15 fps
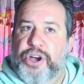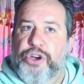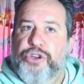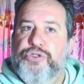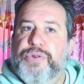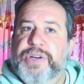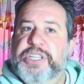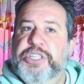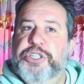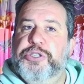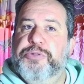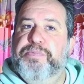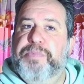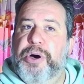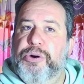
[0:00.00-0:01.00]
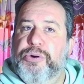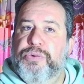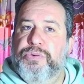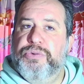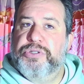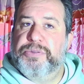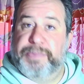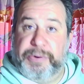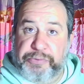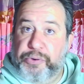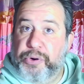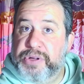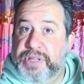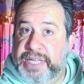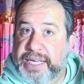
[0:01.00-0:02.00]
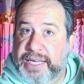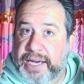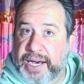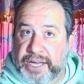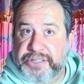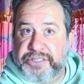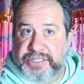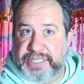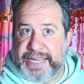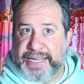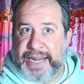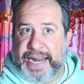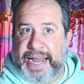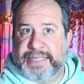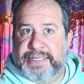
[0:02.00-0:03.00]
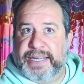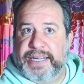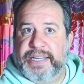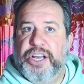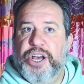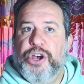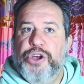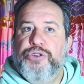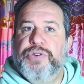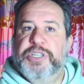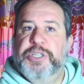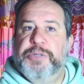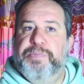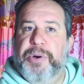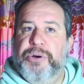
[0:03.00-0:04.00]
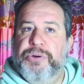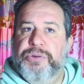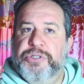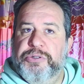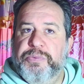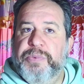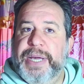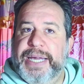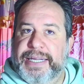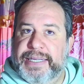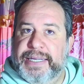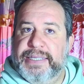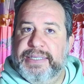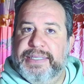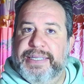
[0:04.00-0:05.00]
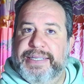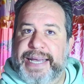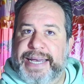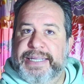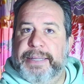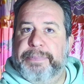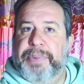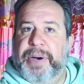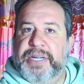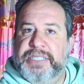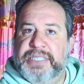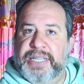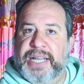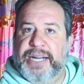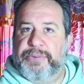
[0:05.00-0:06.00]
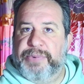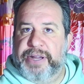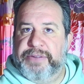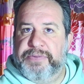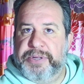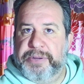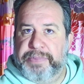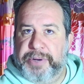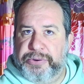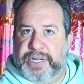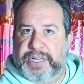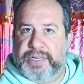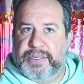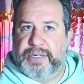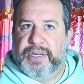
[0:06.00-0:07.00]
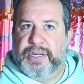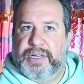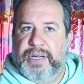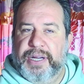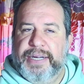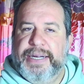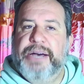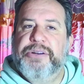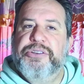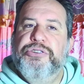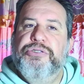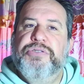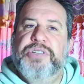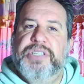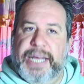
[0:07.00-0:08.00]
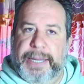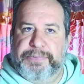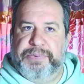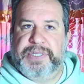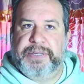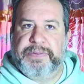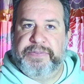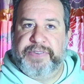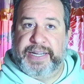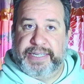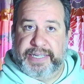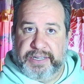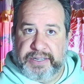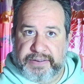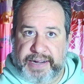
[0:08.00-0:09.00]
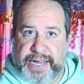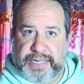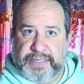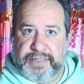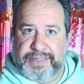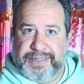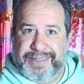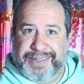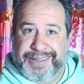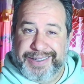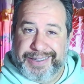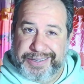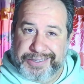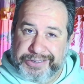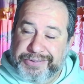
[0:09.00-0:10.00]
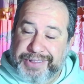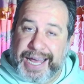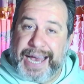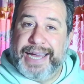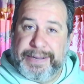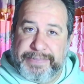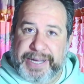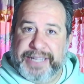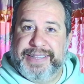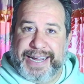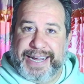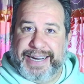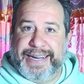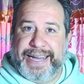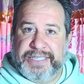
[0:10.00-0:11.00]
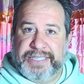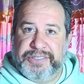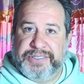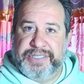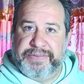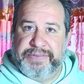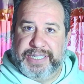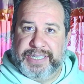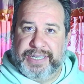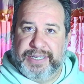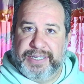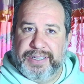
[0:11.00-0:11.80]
You expose, before the other side can ask it, you expose the weakness to take the punchline away from your opponent. Now, you slept with the defendant, correct? You lied about that on national TV.